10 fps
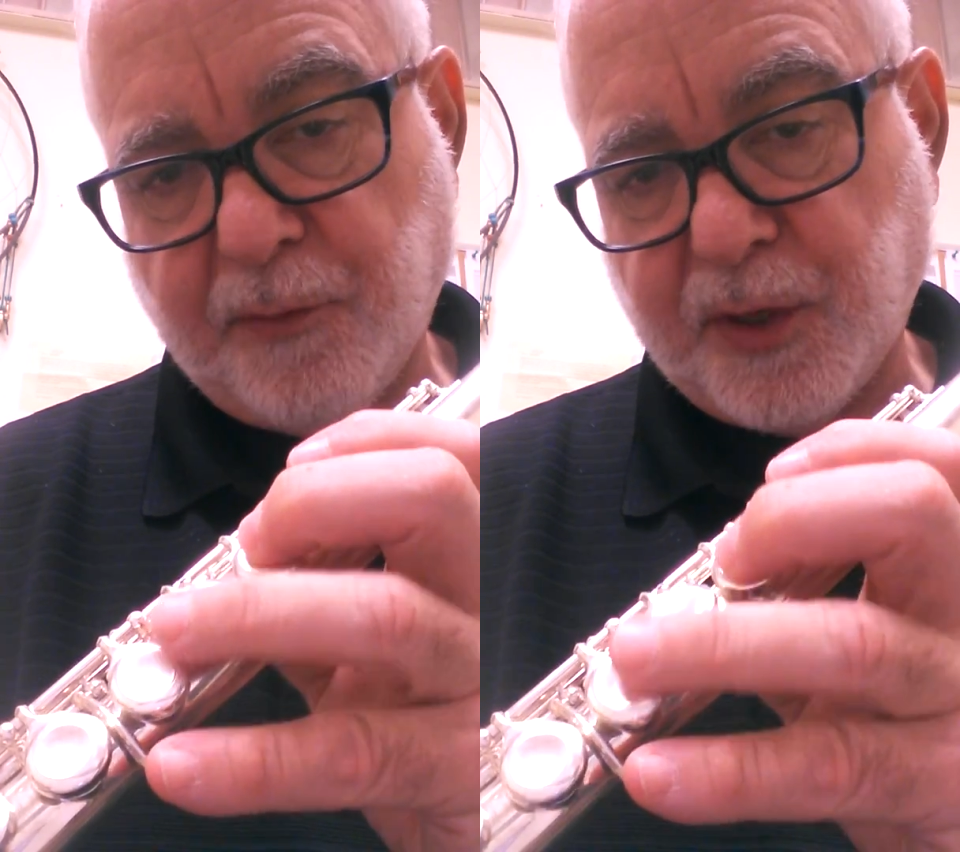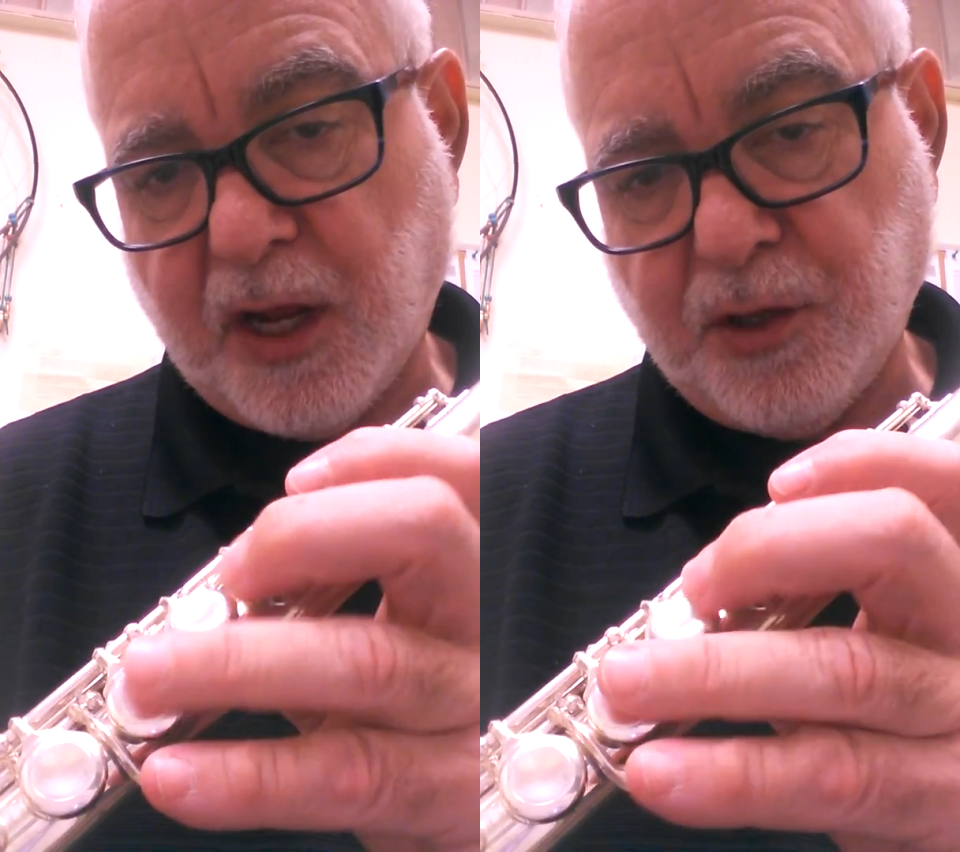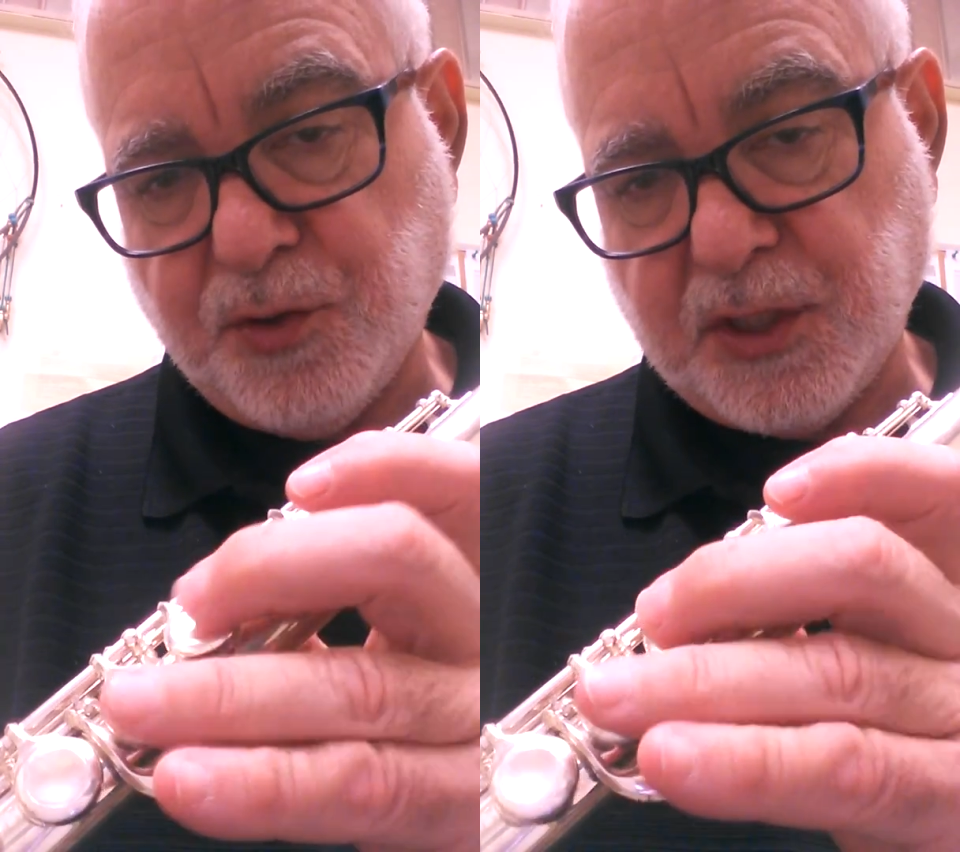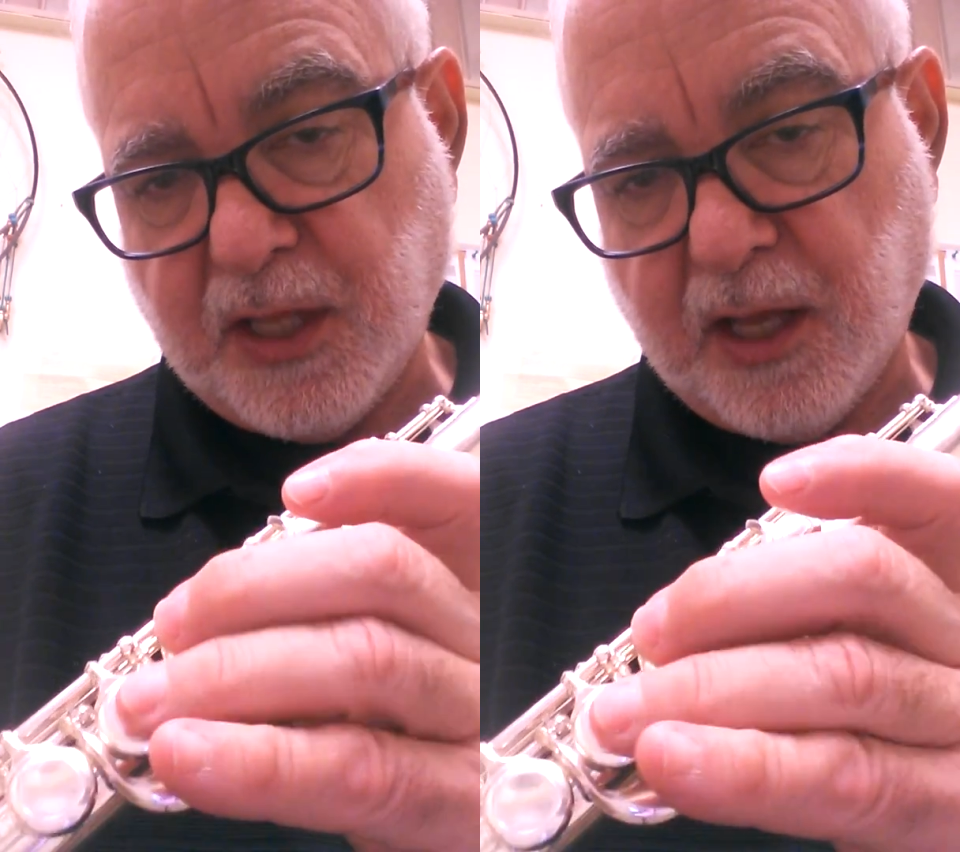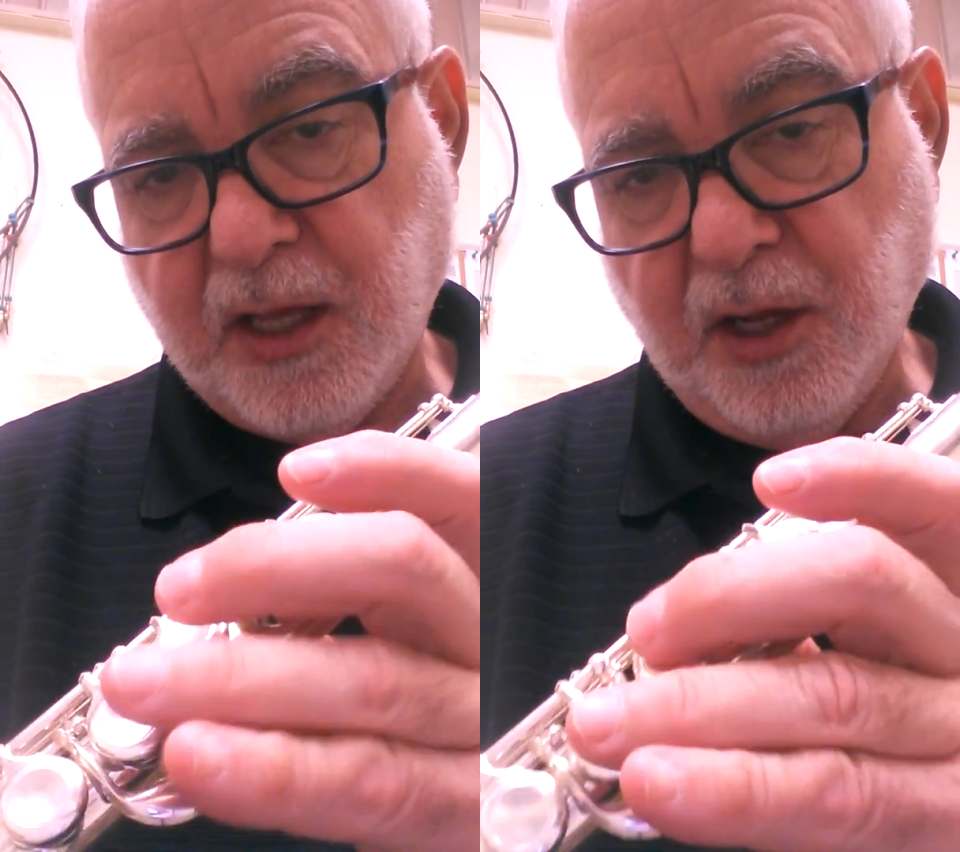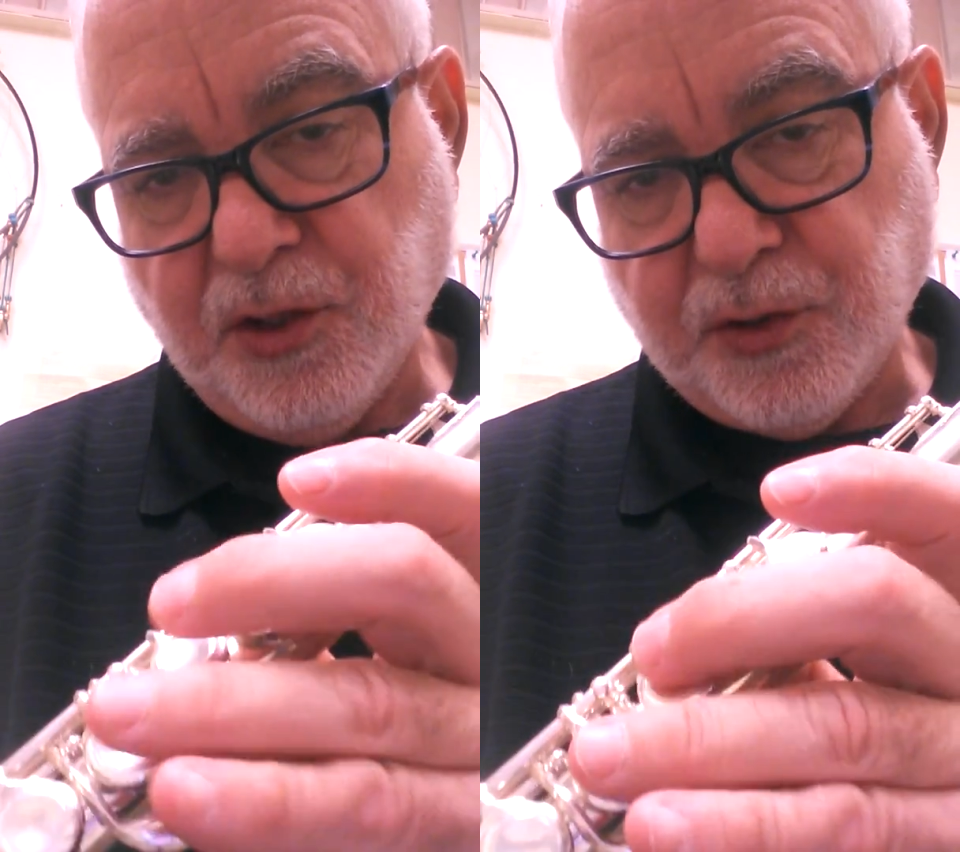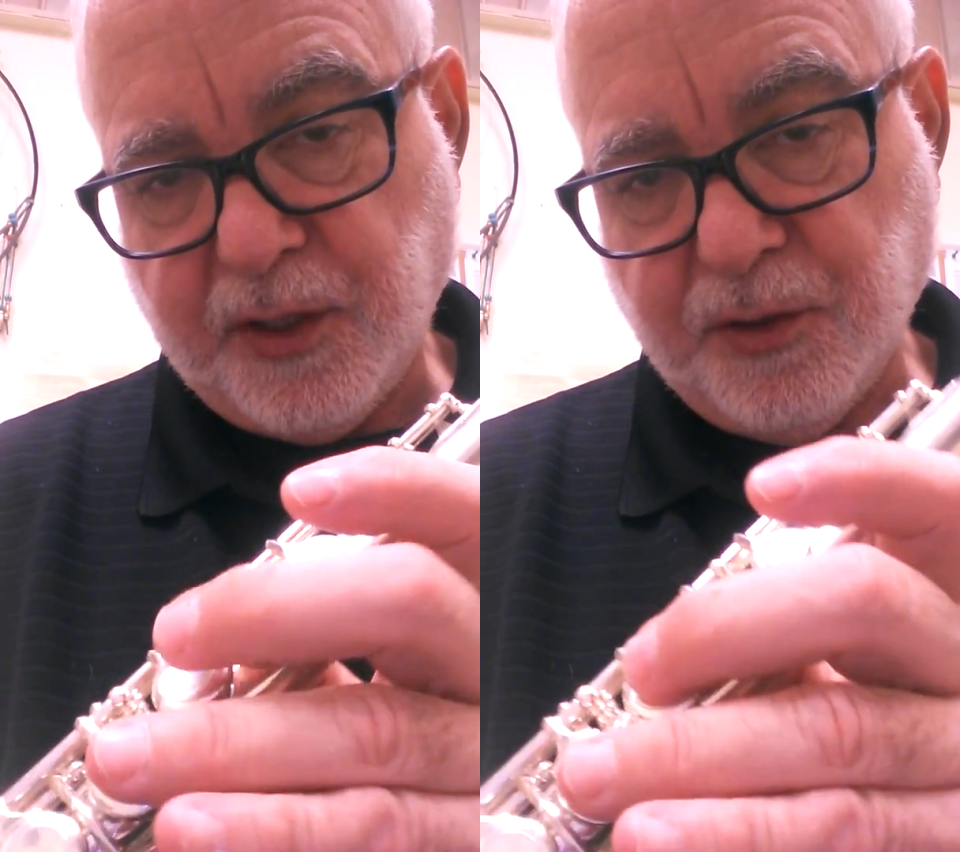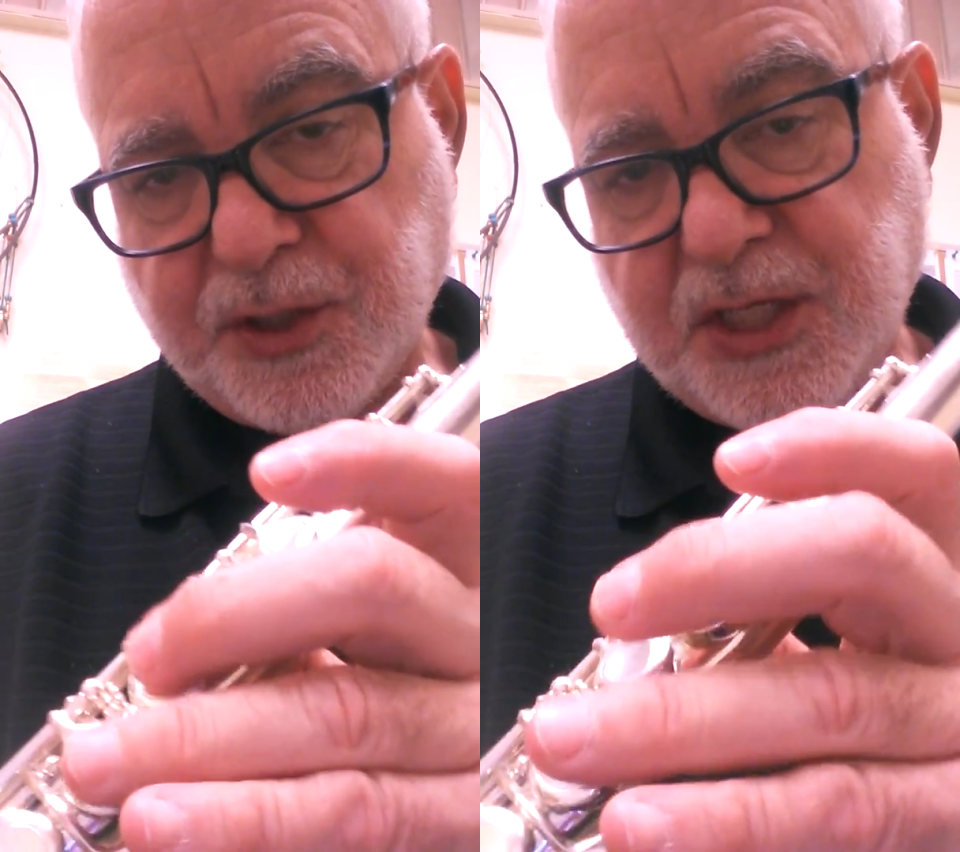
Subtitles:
and we're not using that. So here's